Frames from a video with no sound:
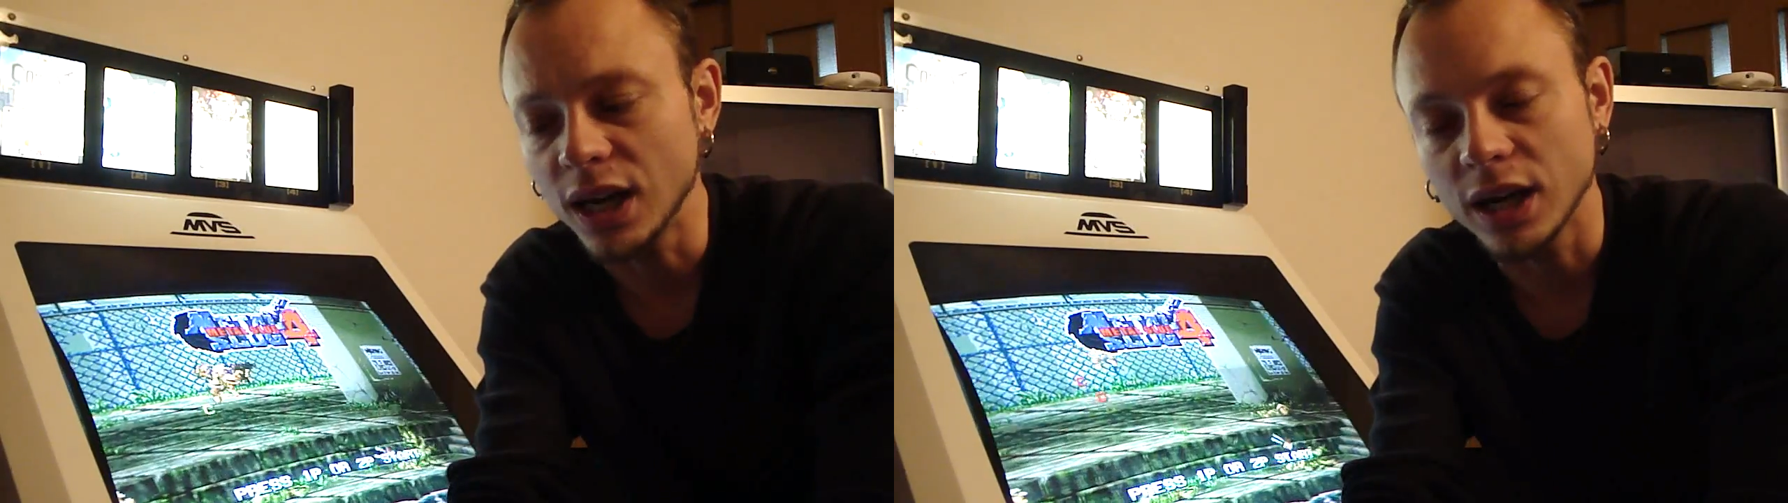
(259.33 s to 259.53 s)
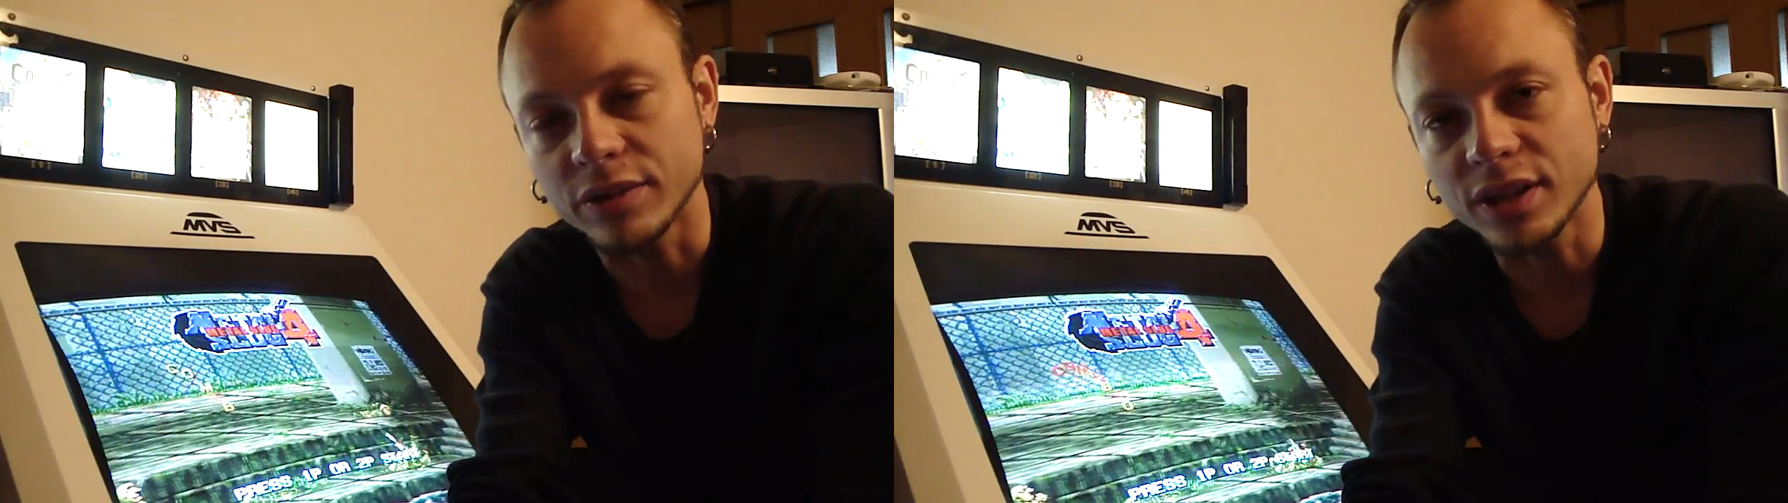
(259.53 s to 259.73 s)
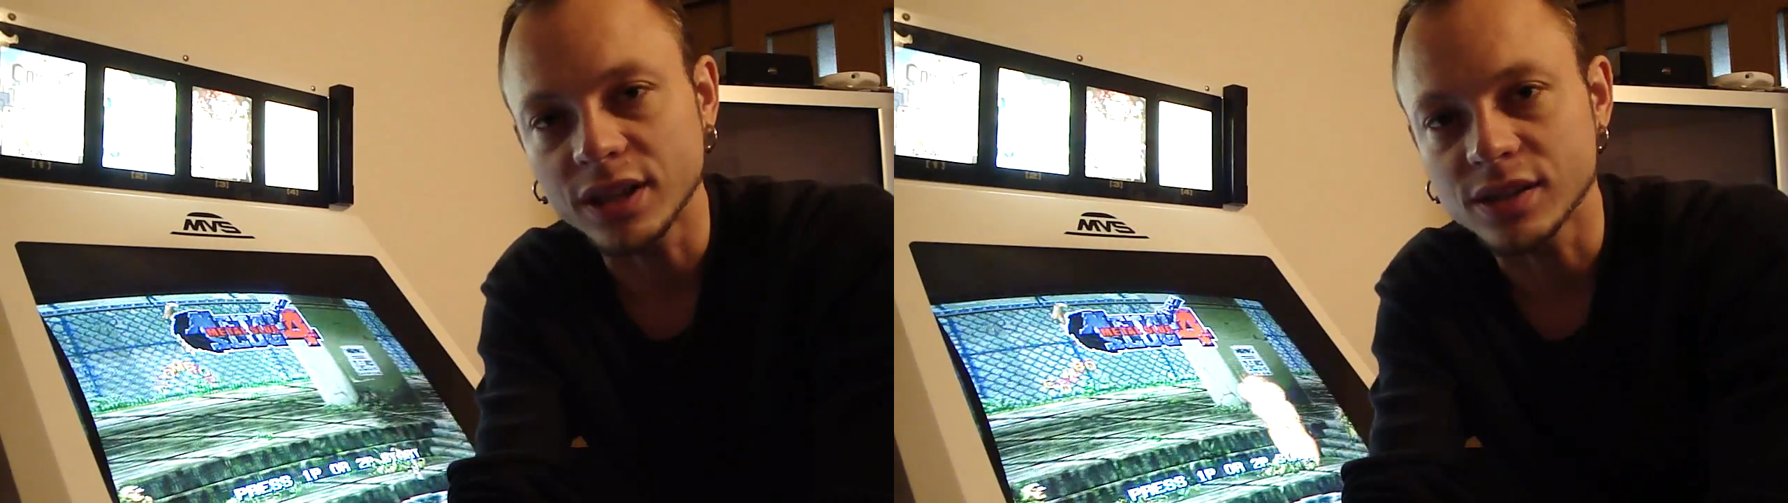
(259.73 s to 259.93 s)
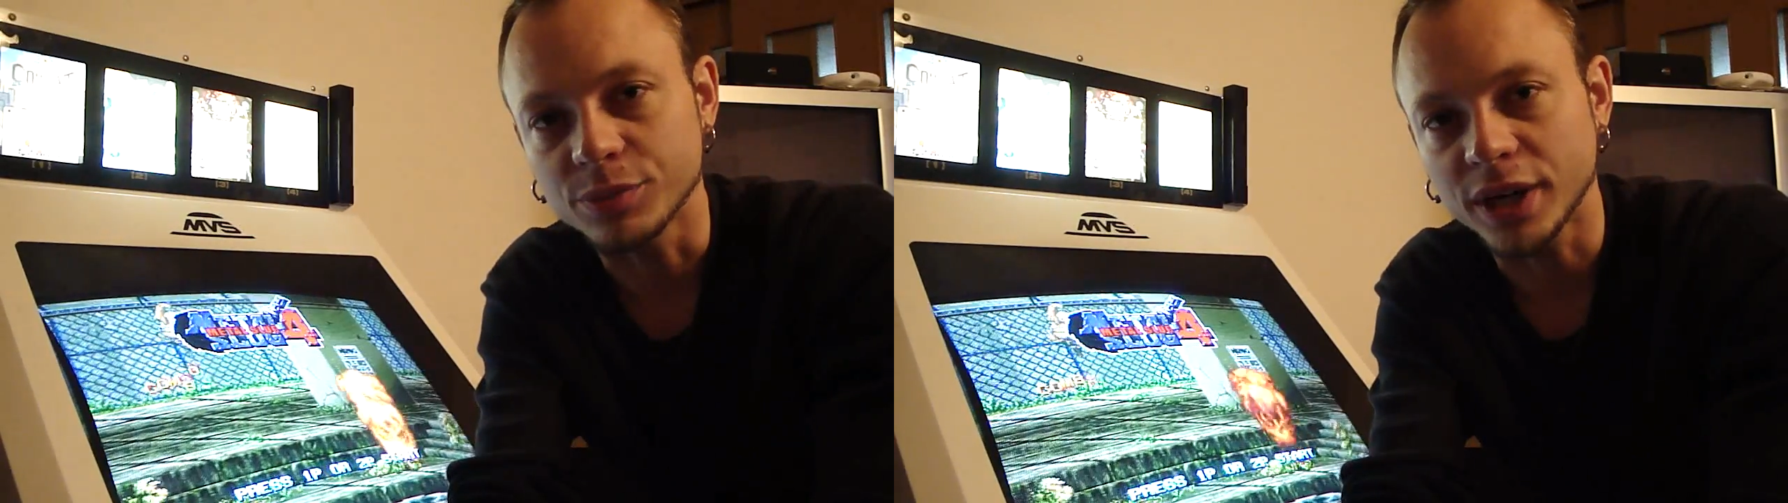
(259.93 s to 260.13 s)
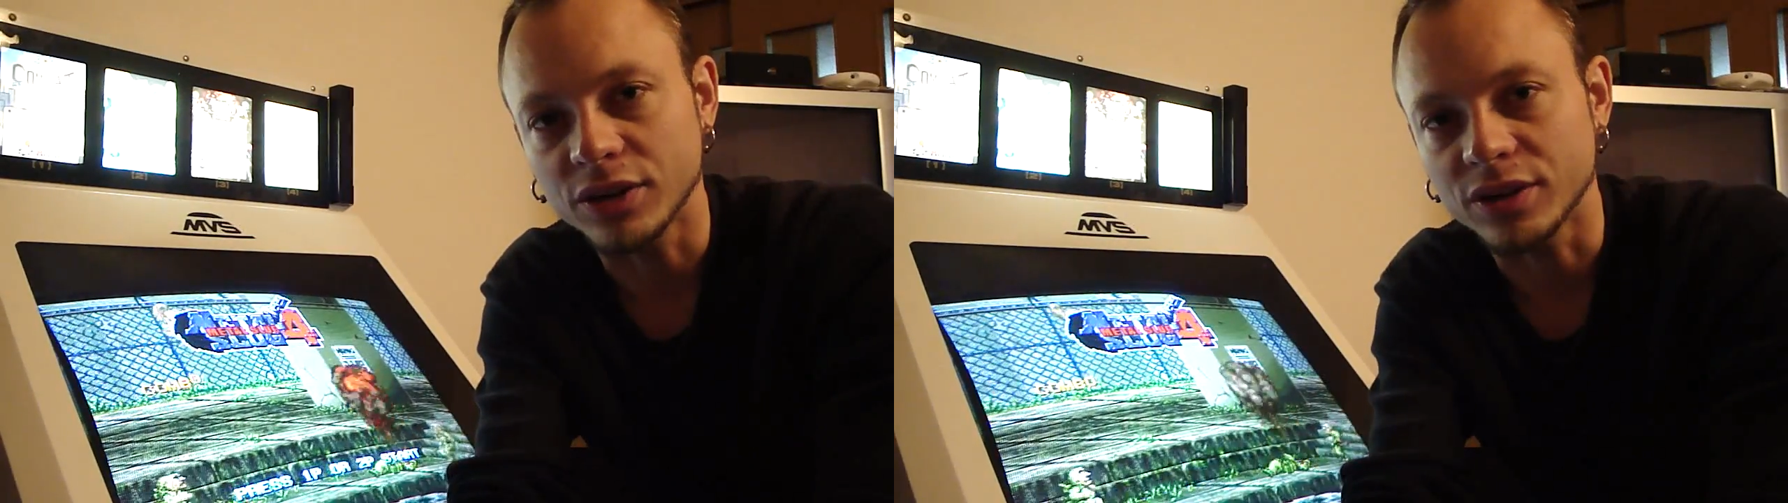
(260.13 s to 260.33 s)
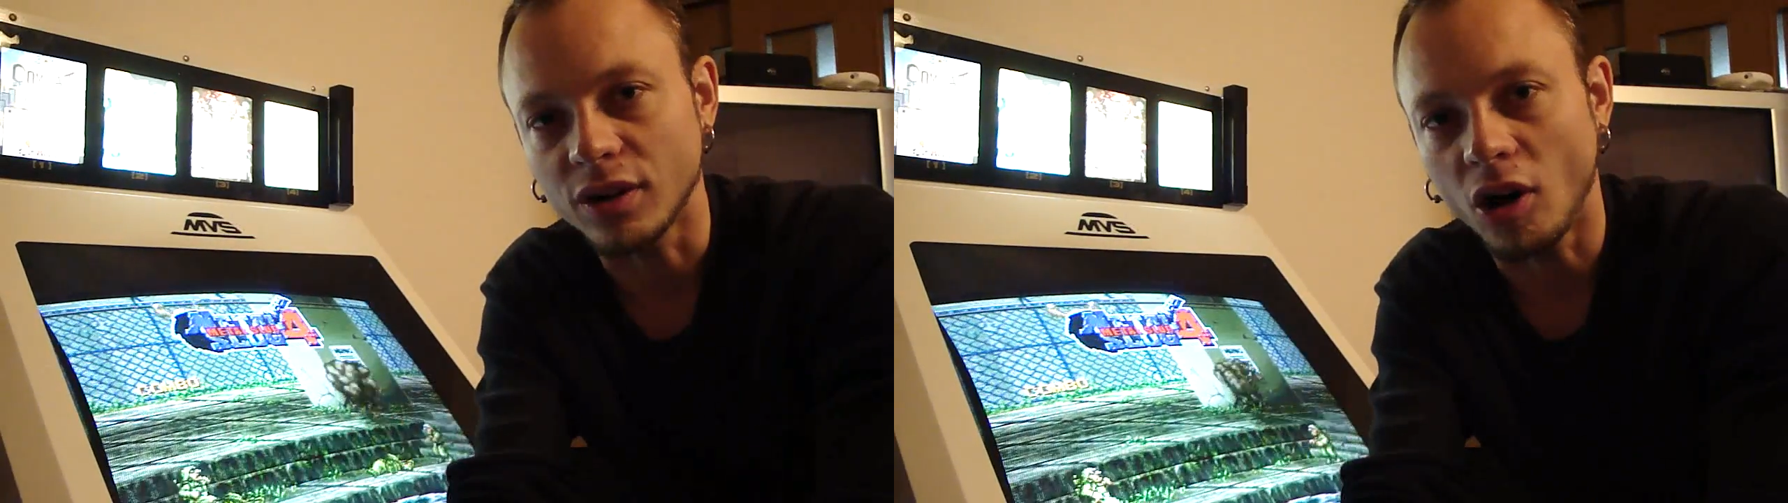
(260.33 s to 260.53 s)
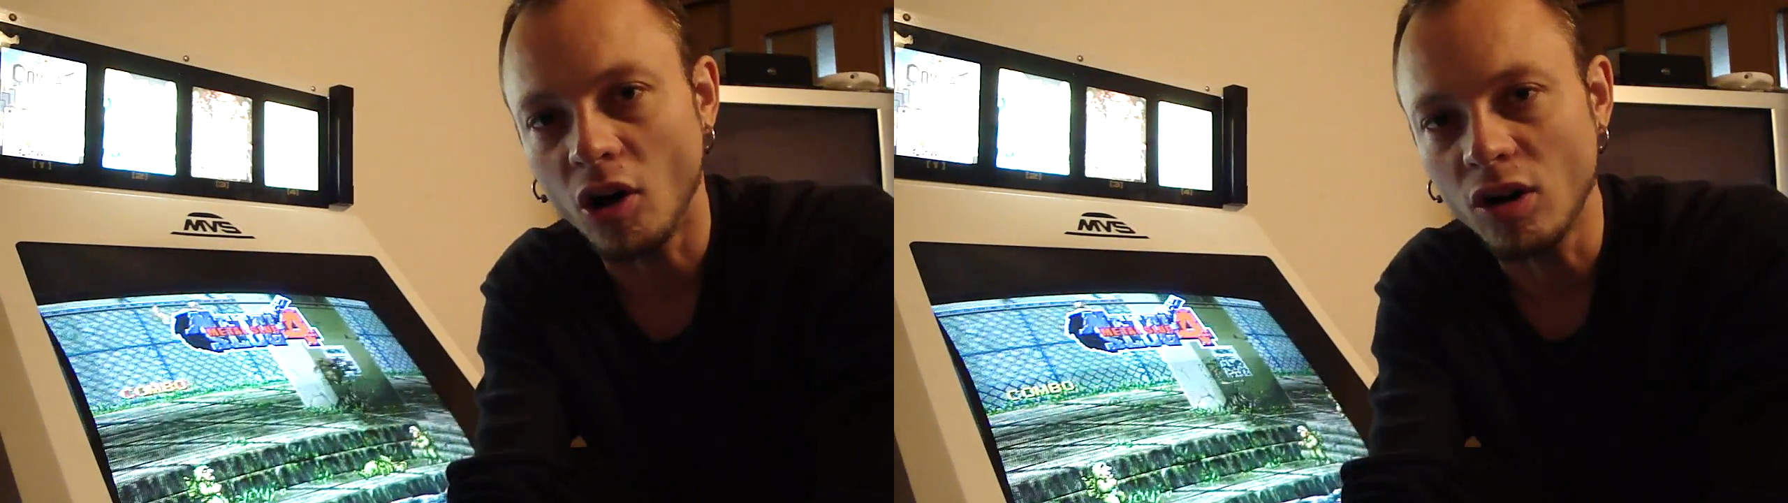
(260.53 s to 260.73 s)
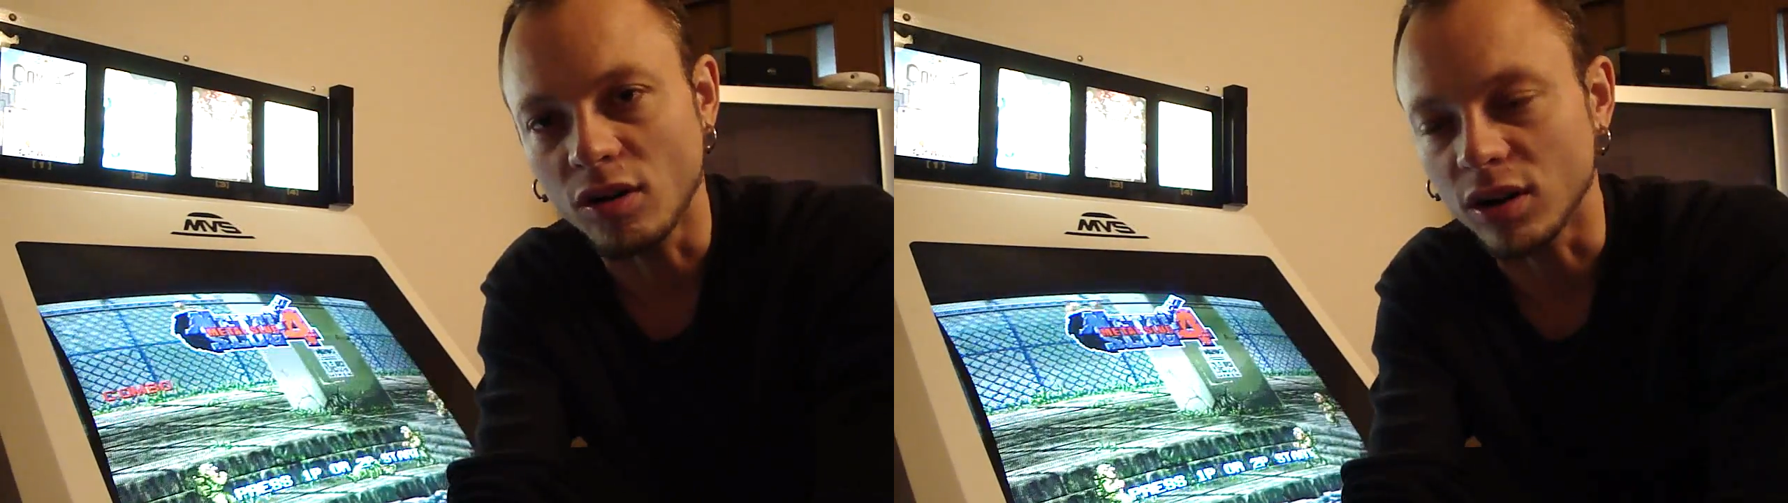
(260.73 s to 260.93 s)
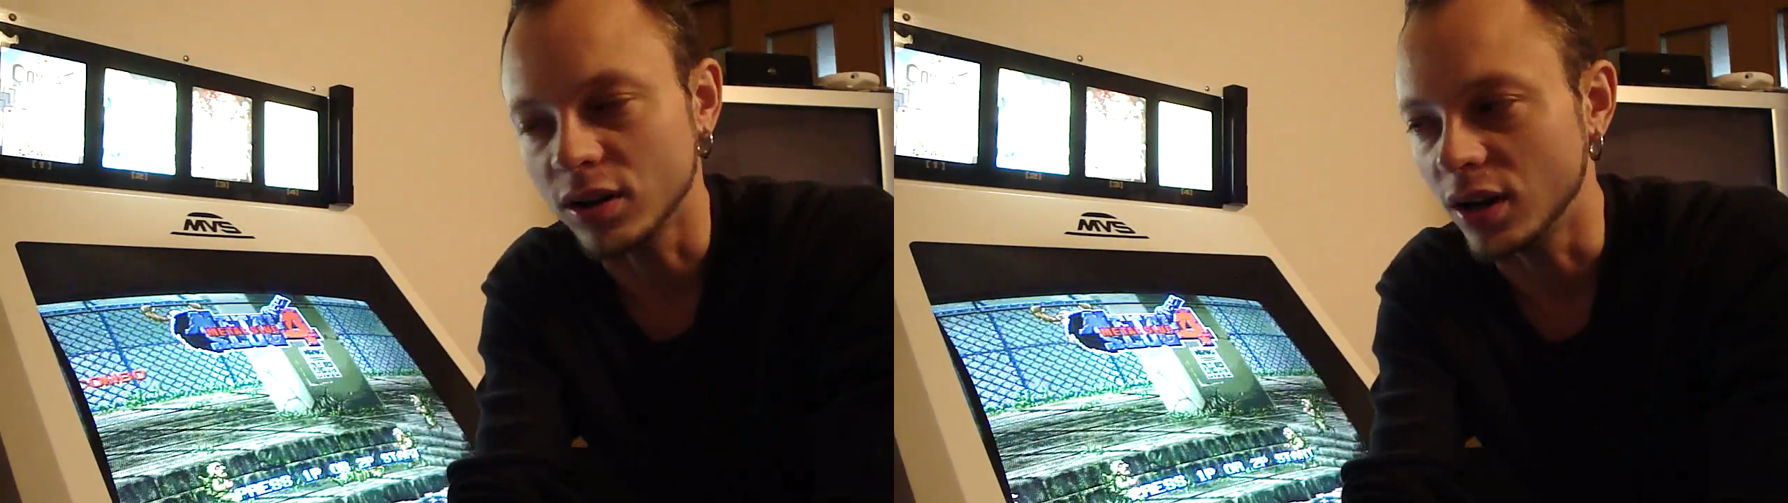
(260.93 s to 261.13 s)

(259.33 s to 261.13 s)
I think that's about all